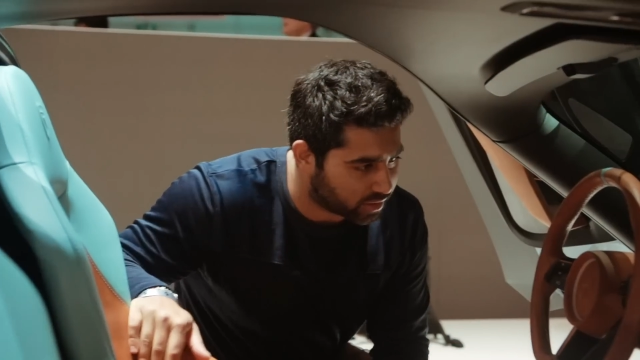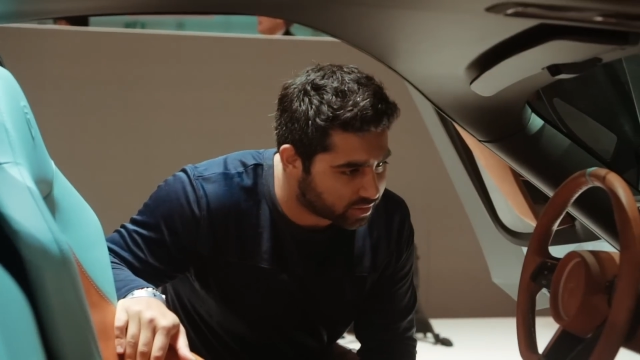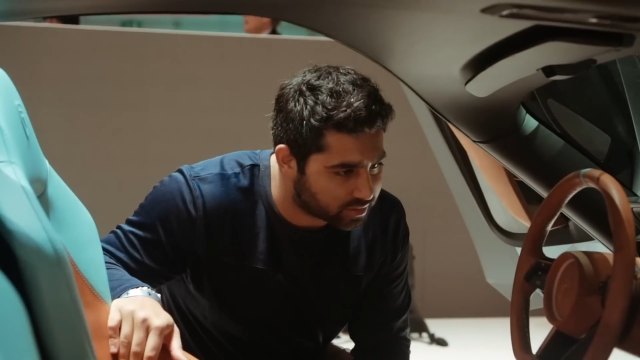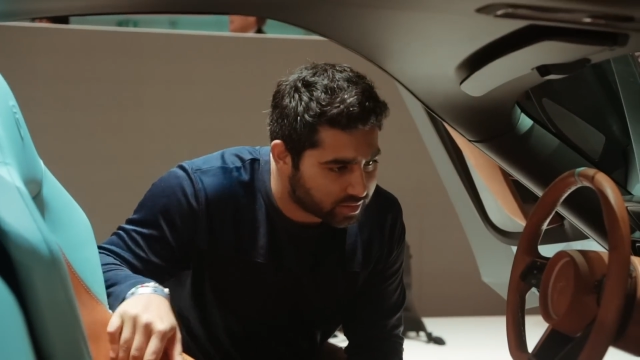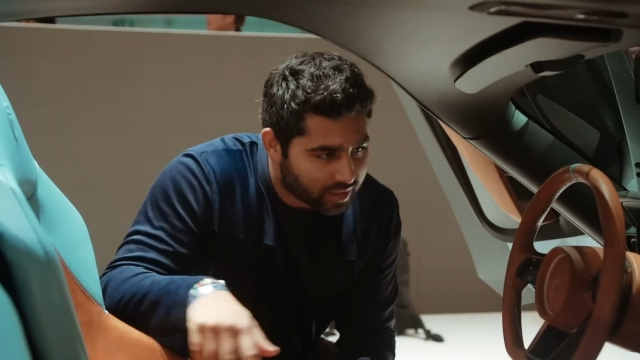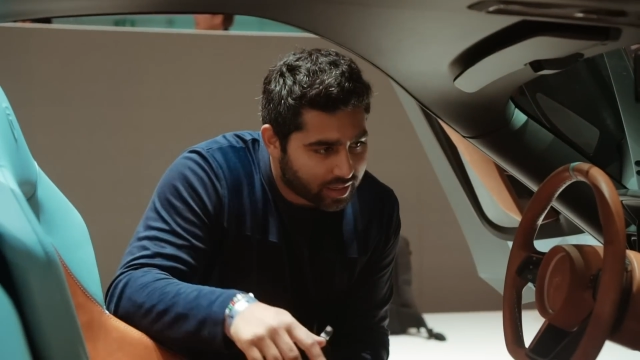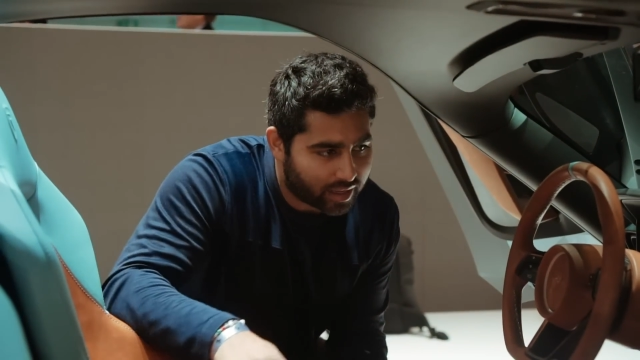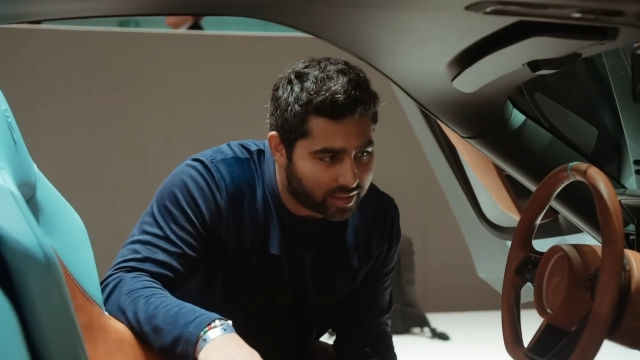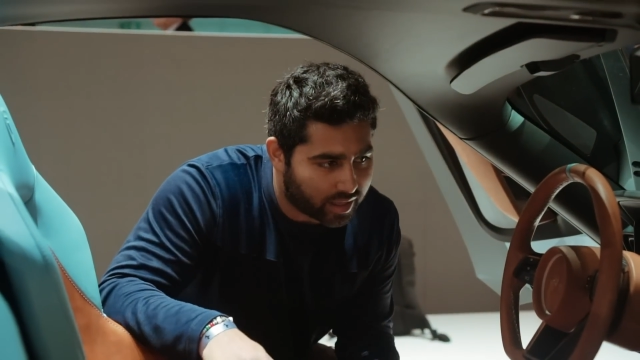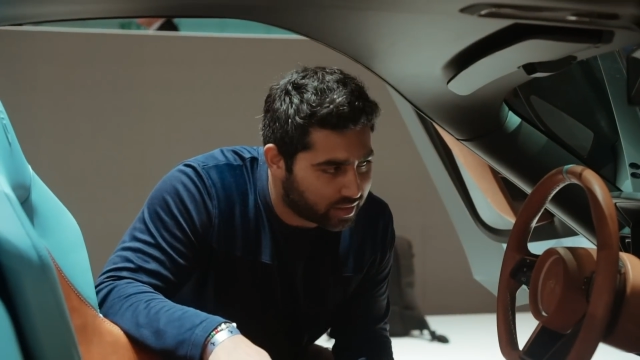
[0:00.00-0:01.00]
it is.
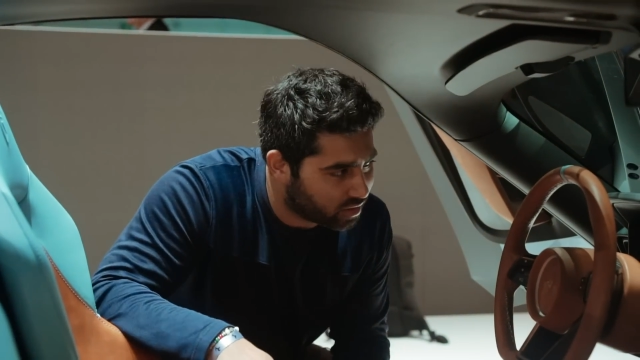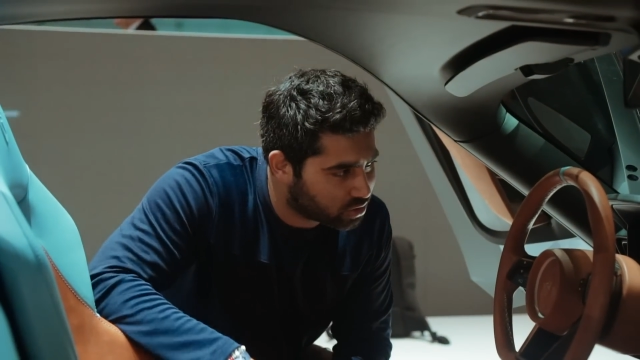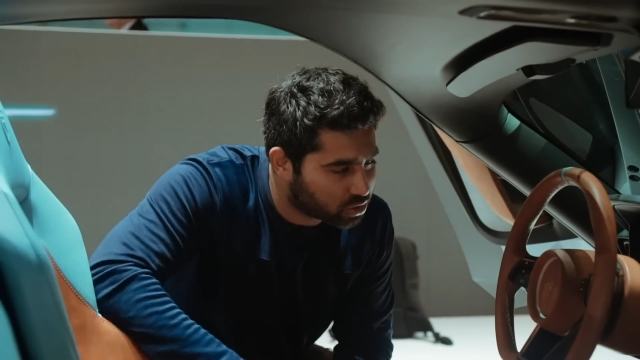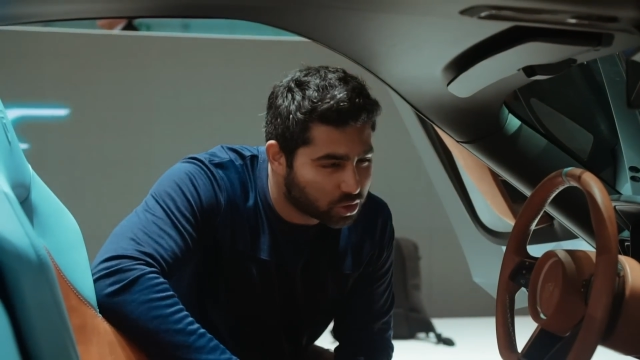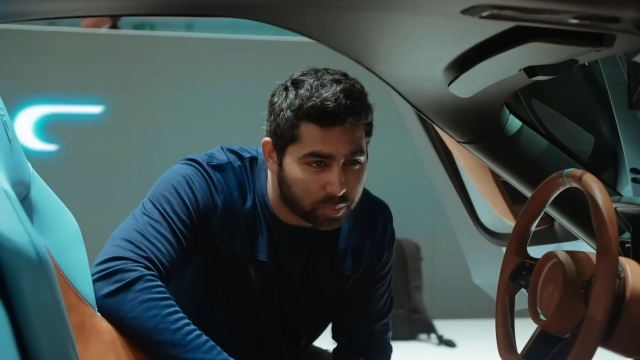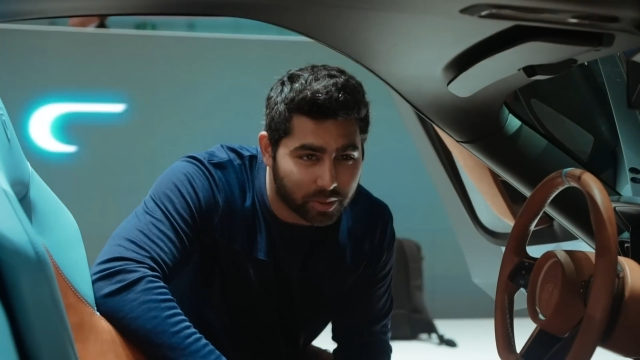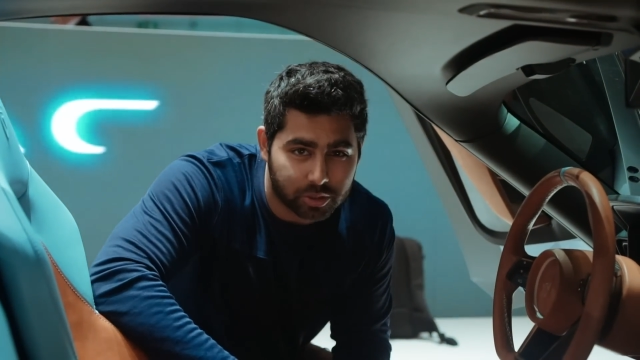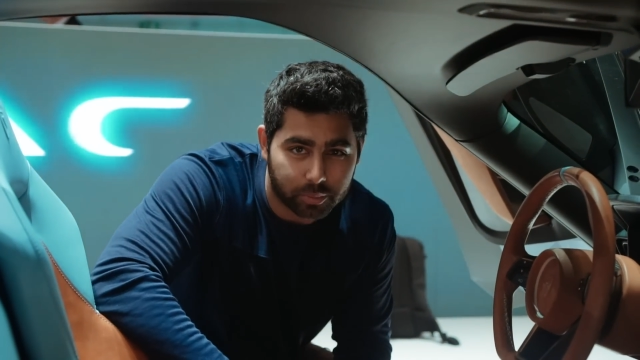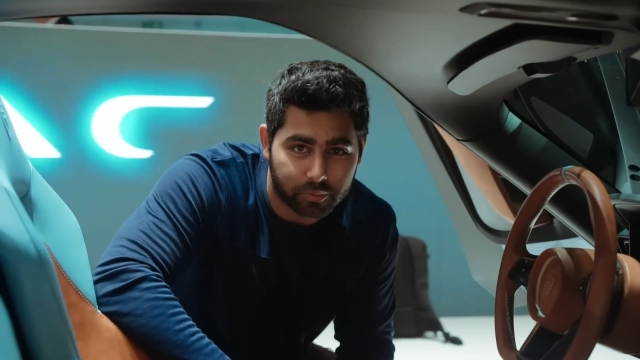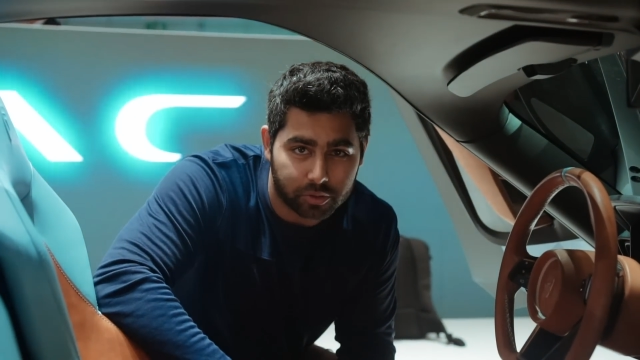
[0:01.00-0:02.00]
And then super,
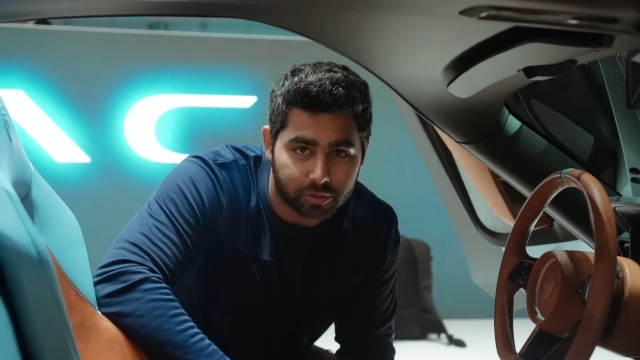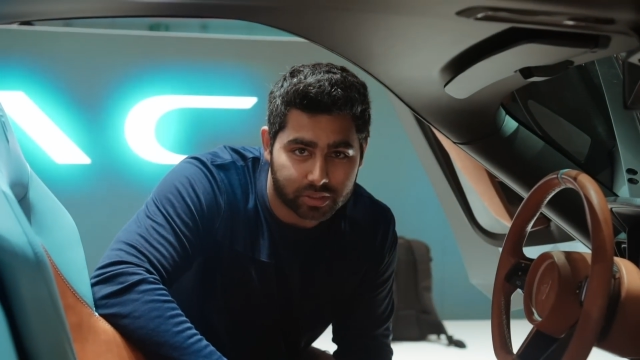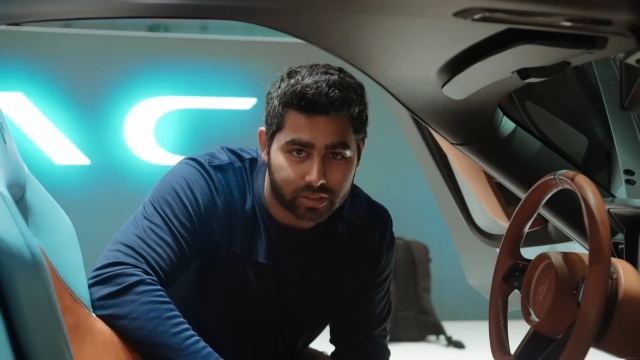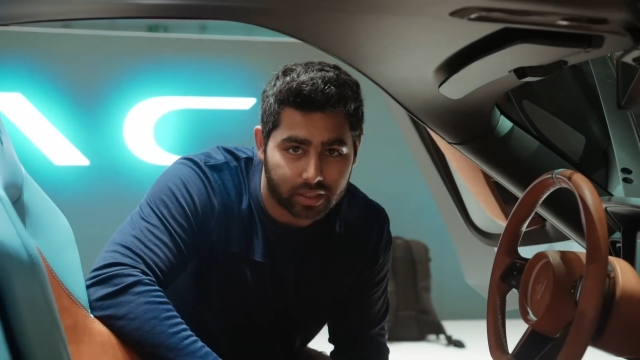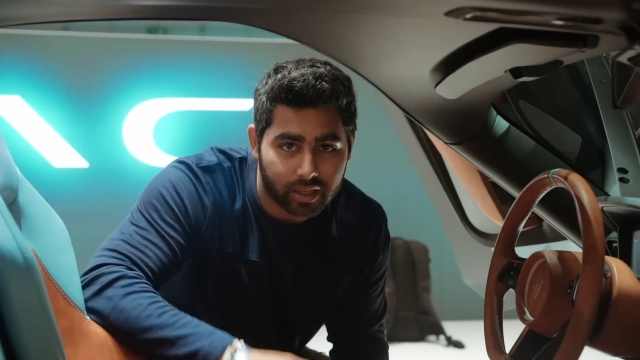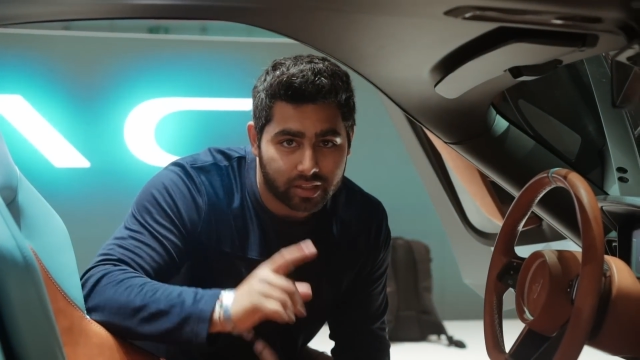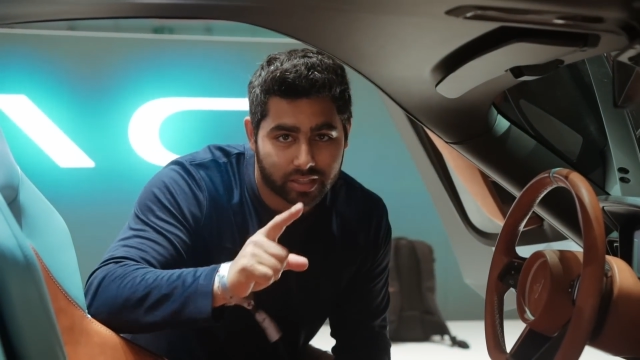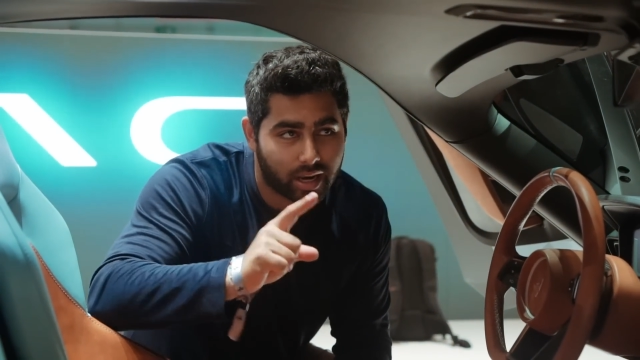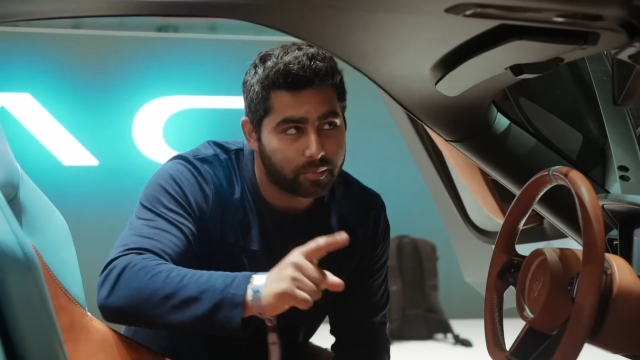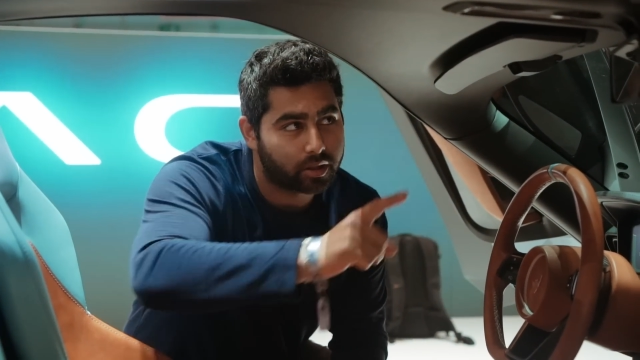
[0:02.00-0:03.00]
super futuristic.
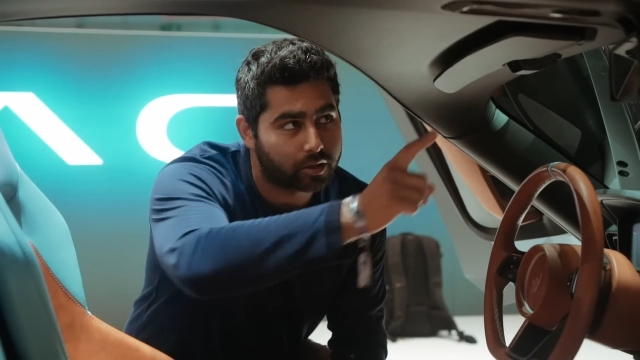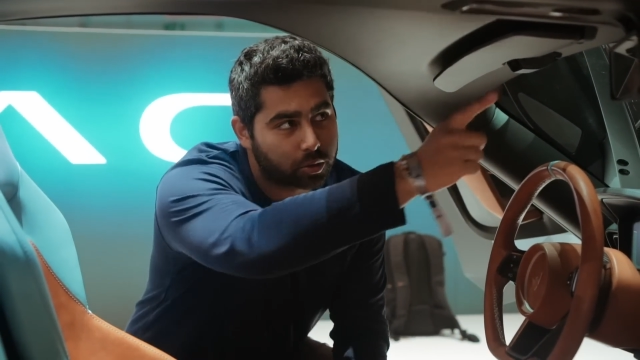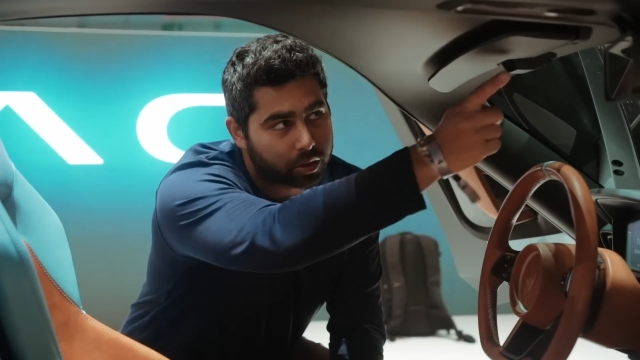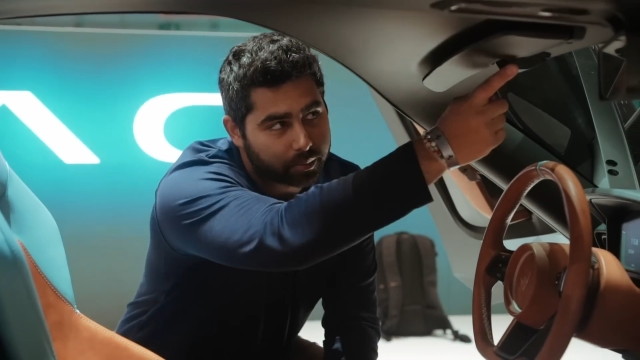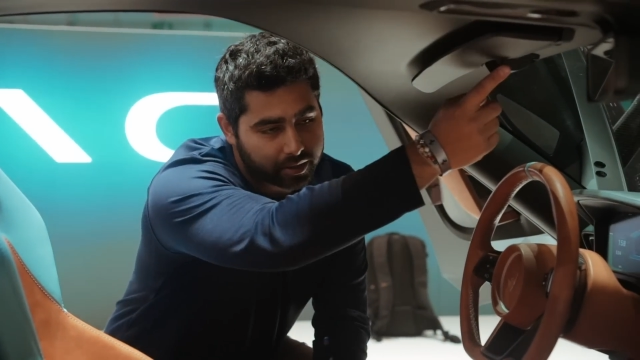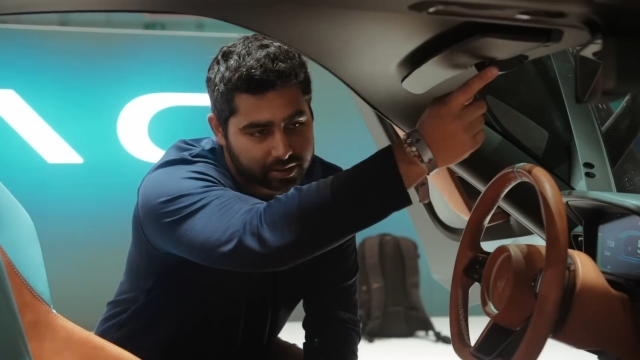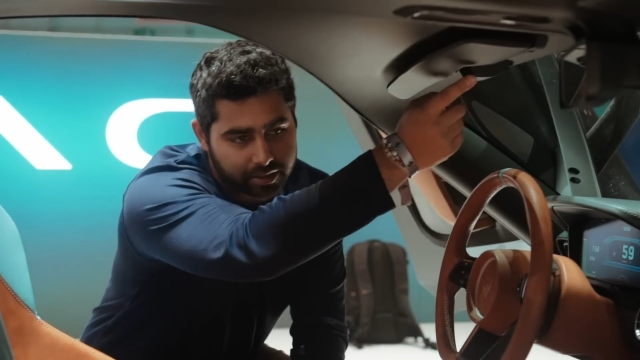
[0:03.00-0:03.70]
The camera that I'm talking about is